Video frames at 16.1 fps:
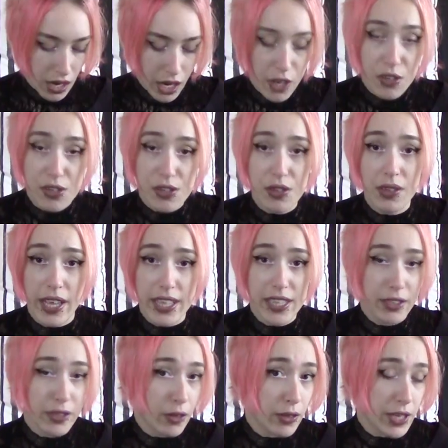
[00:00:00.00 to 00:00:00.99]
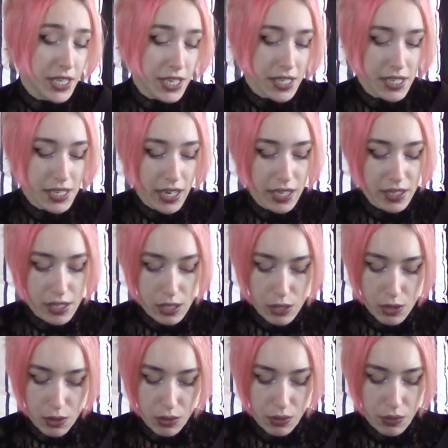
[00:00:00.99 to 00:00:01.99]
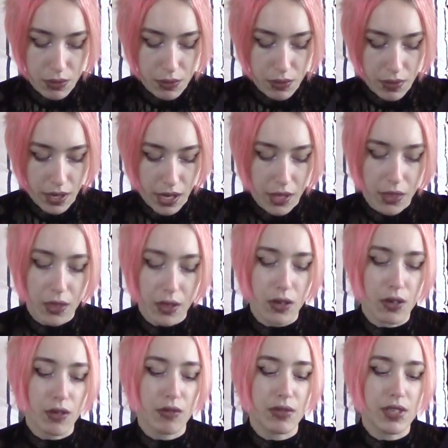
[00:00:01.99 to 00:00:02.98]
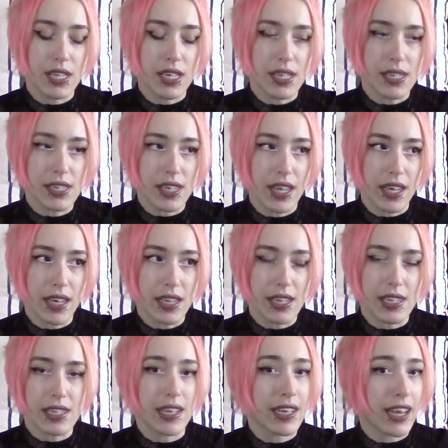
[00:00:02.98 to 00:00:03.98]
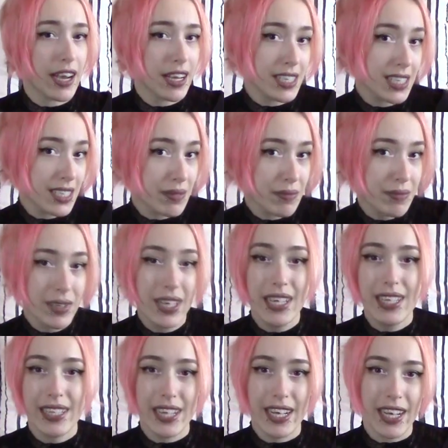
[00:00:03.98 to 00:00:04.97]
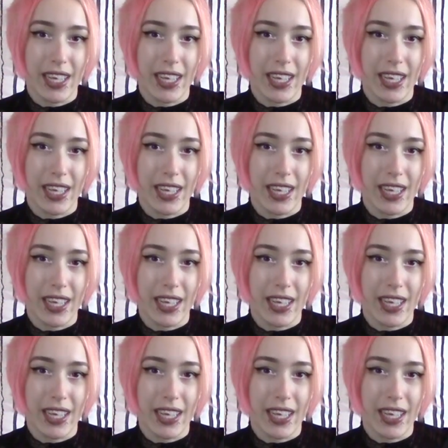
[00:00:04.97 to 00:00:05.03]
I also like the Lolita style, so I thought of these as an item that I